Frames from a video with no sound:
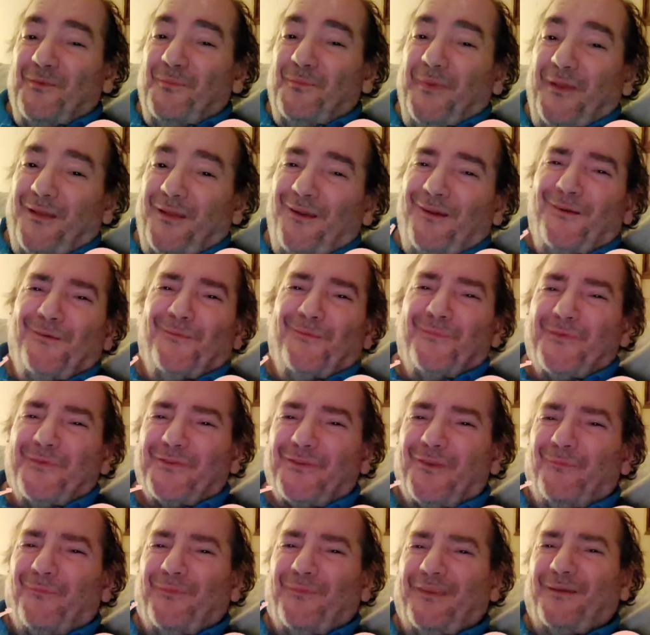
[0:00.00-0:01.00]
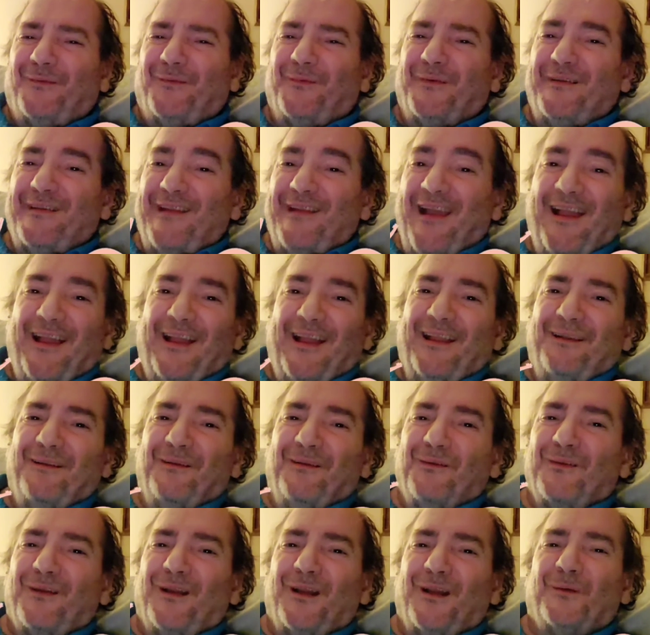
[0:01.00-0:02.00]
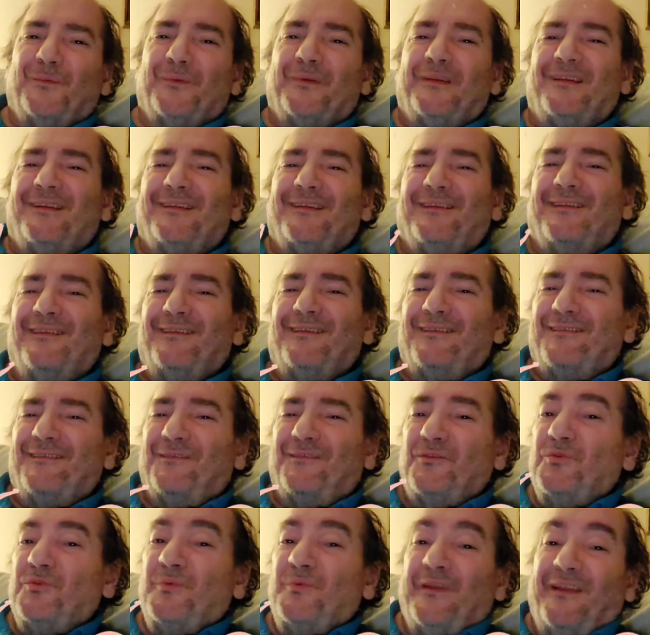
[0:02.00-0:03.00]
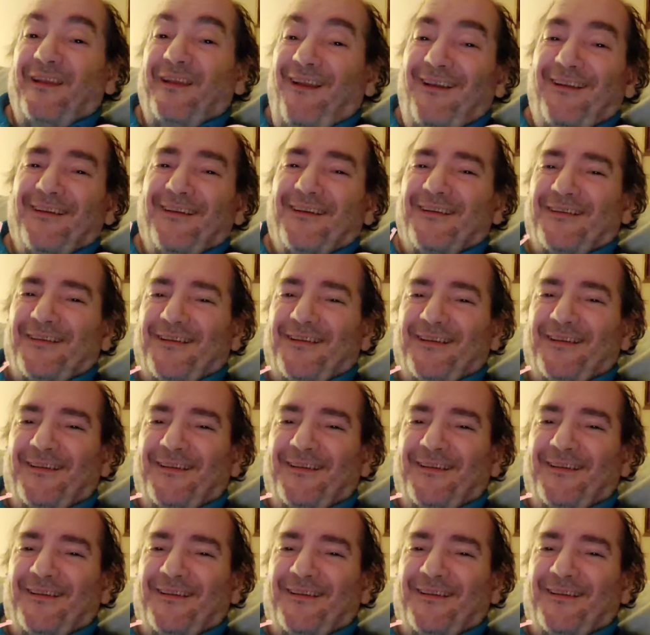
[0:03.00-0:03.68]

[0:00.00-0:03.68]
to become something we're not, or are we just who we are?